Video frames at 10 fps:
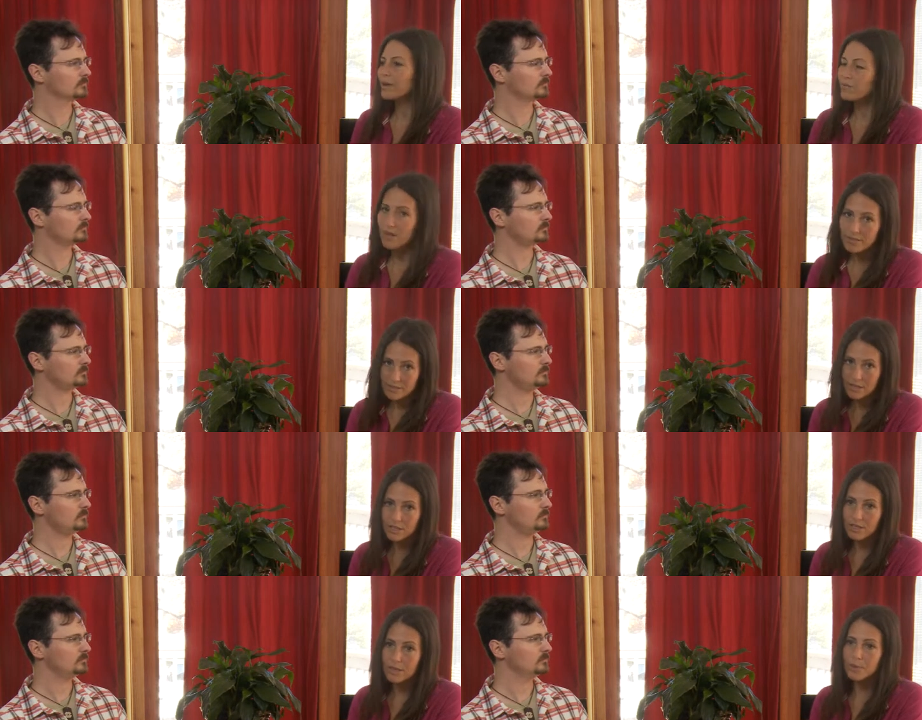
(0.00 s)
Speaker 1: investing
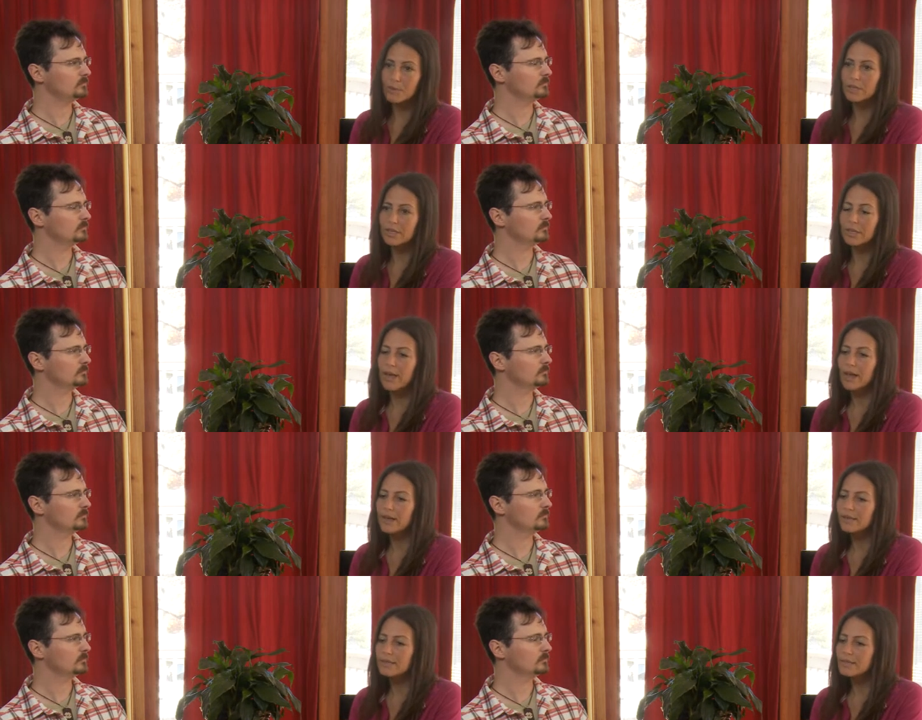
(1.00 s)
in community.
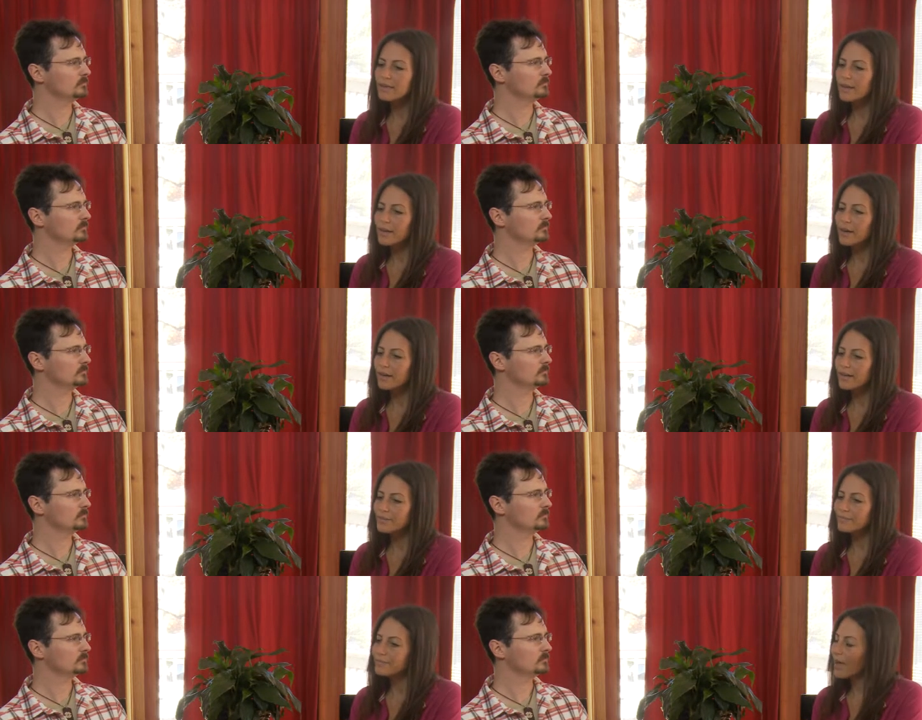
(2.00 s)
And
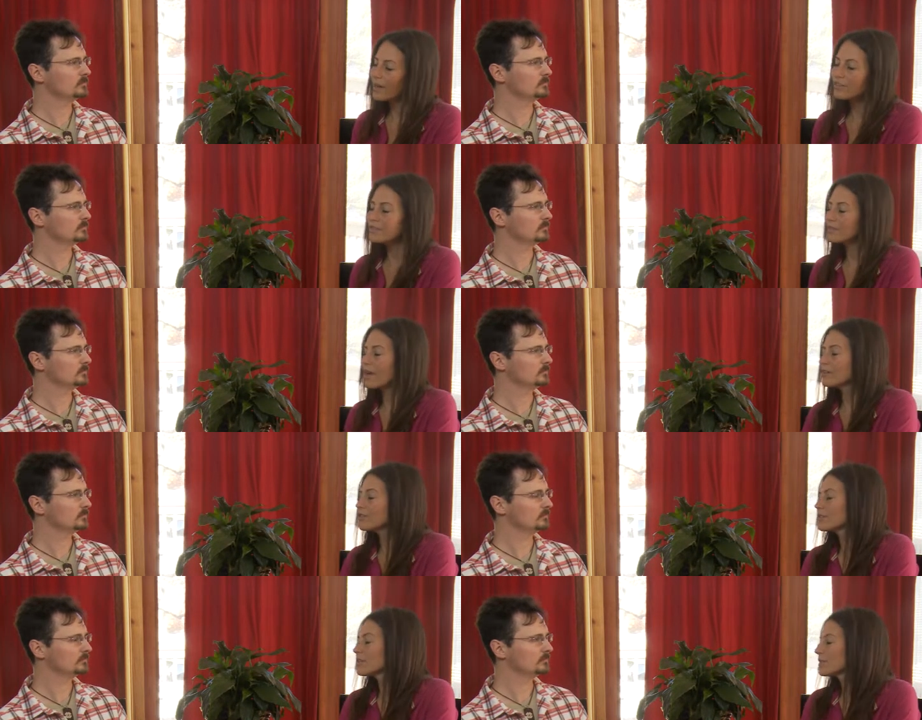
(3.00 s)
um, I just I
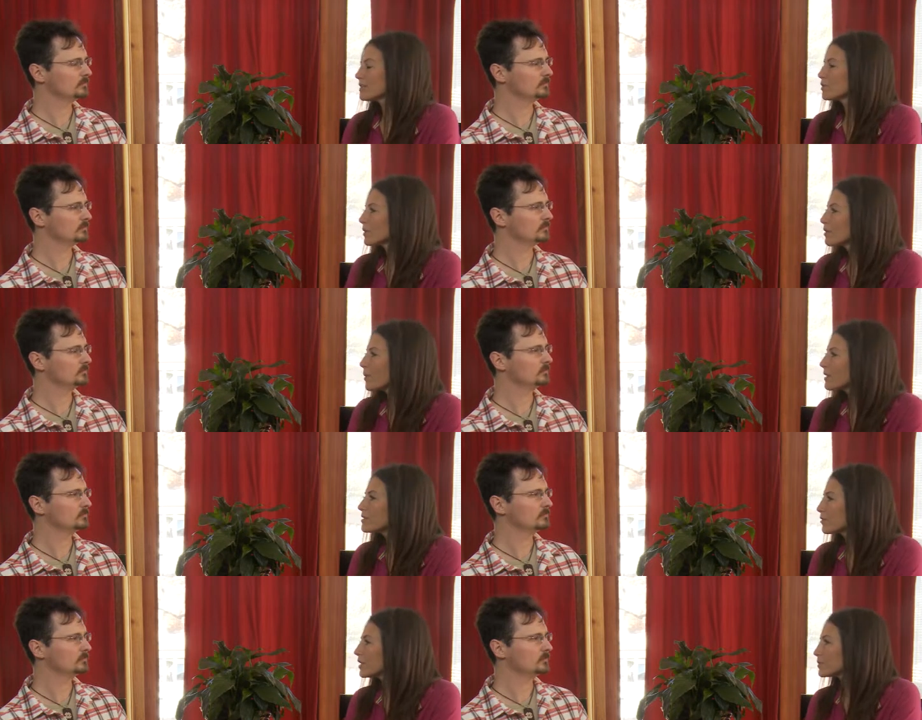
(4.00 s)
just see this as one of the
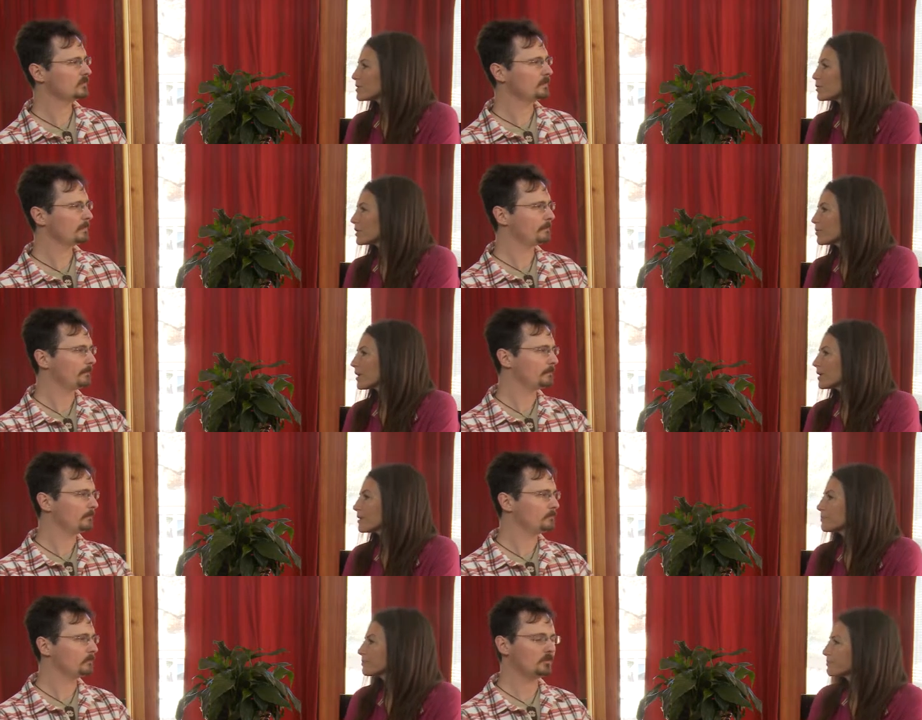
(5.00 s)
best investments we can make.
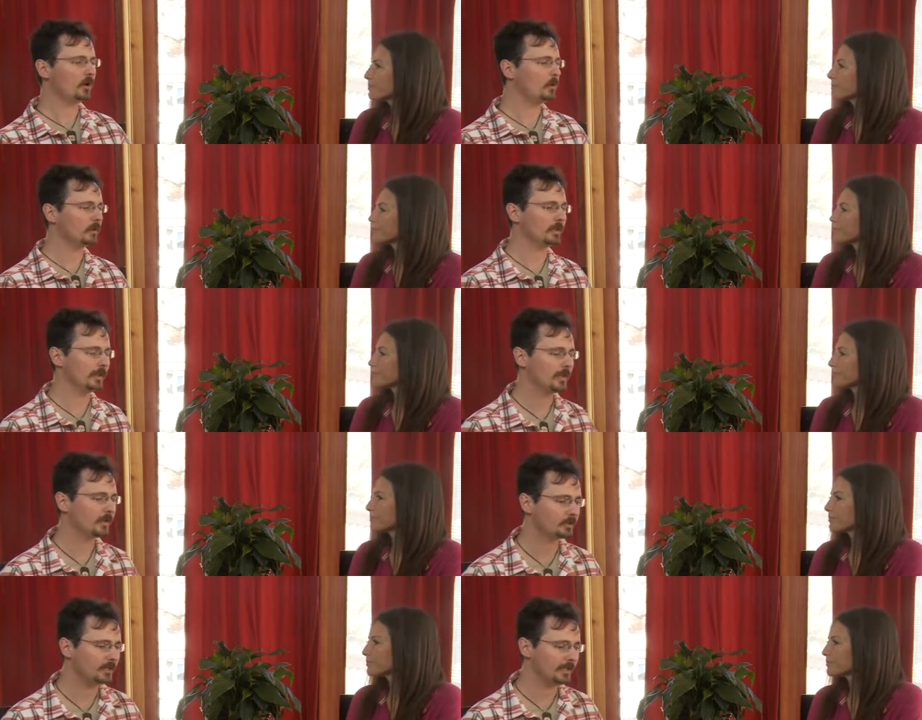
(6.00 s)
Speaker 2: Totally, I
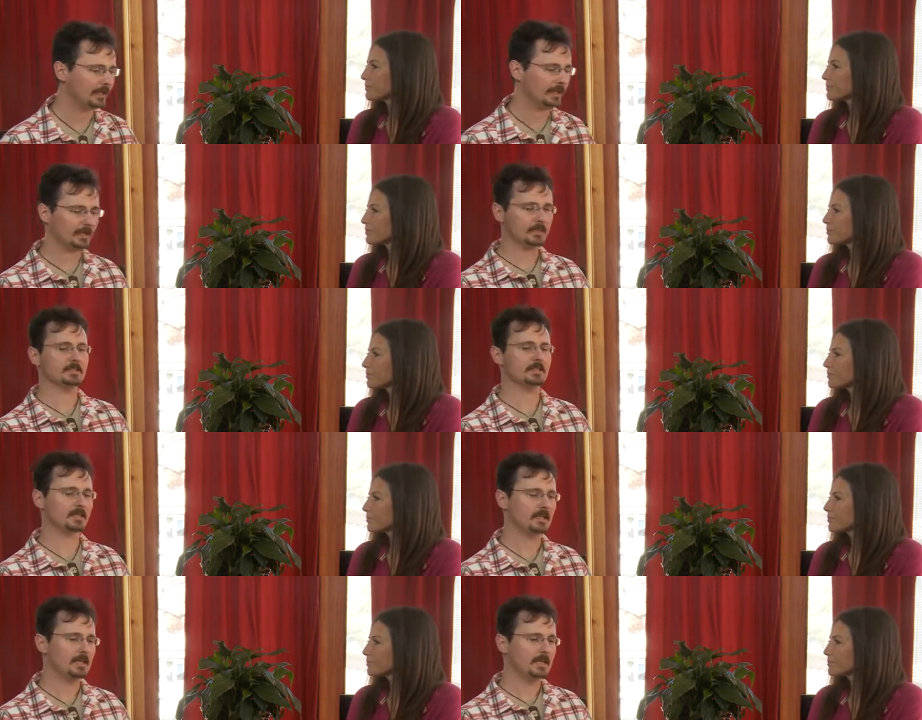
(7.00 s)
agree. And
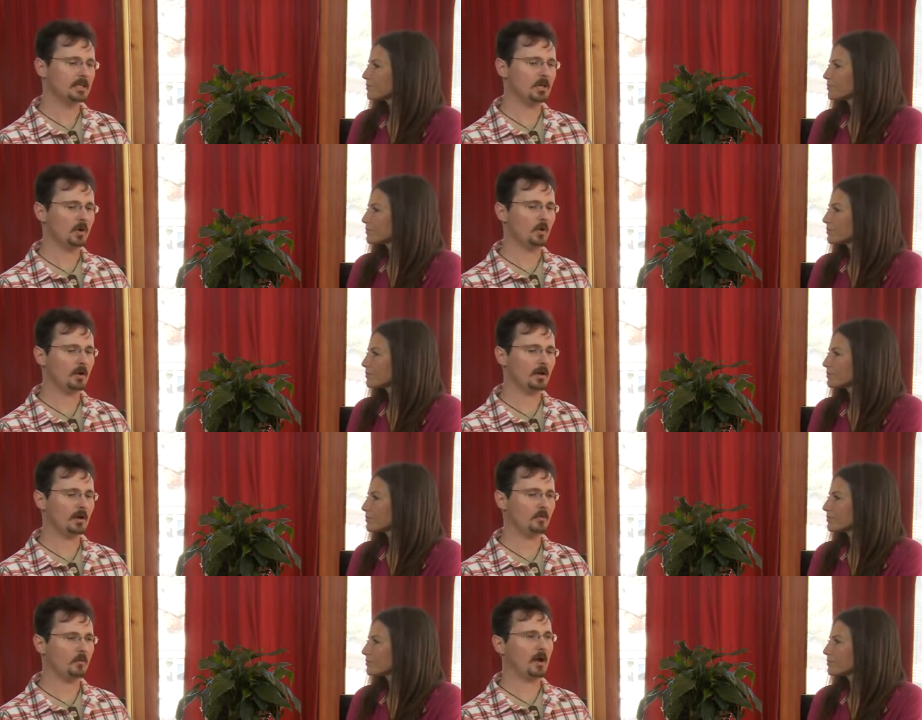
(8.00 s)
you know,
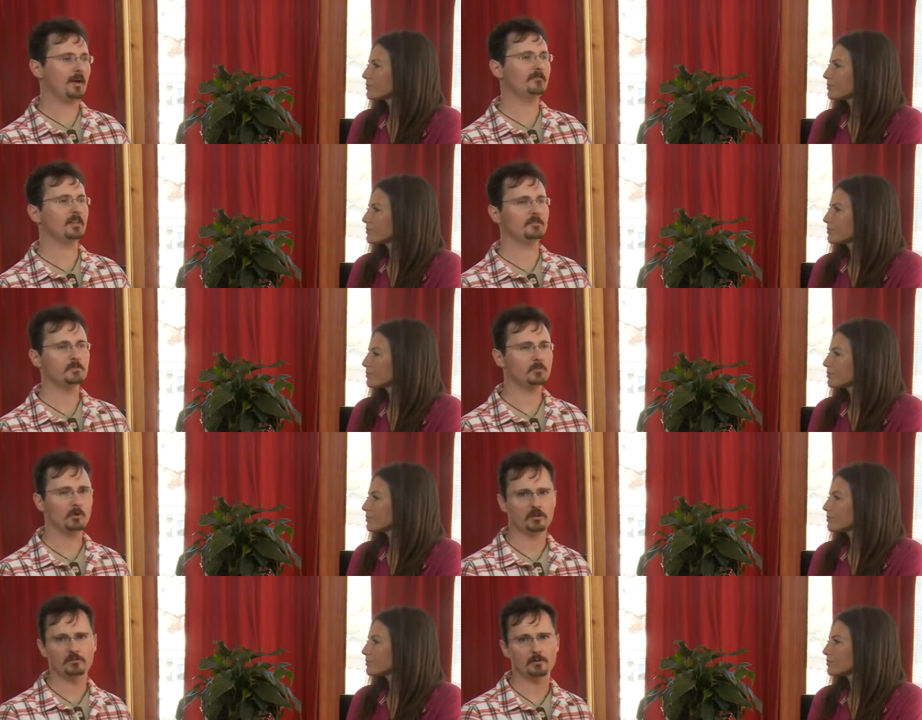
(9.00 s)
I've lived in
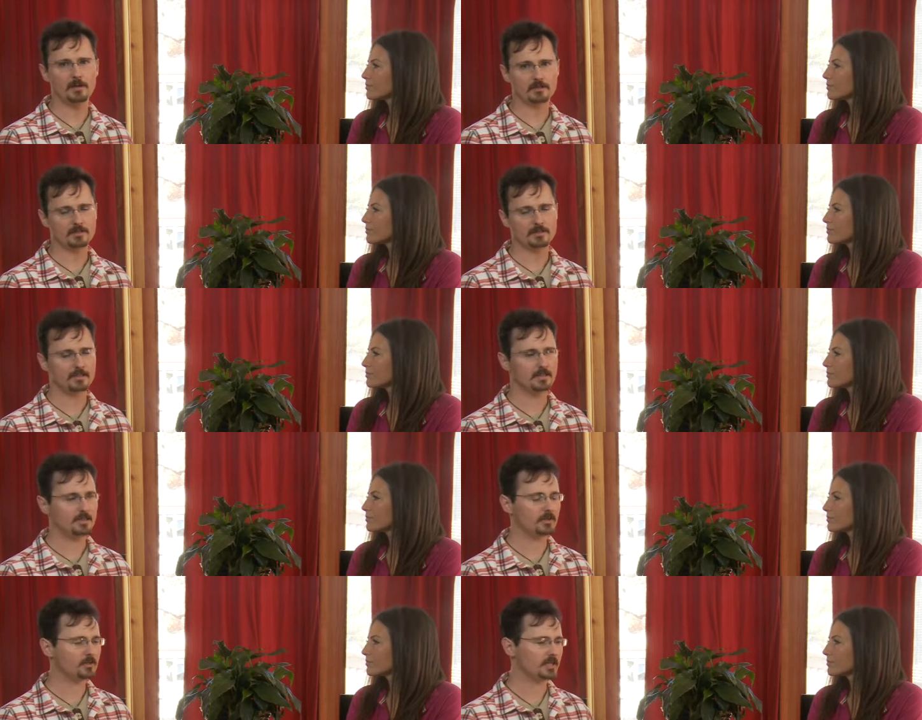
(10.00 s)
Boulder for about 16
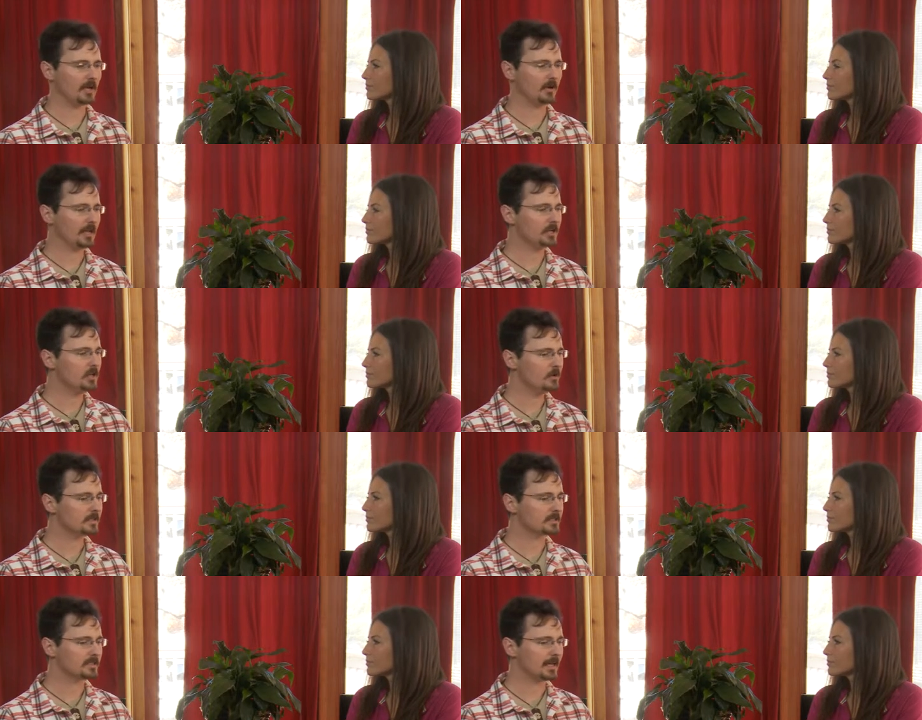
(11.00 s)
years now, and I noticed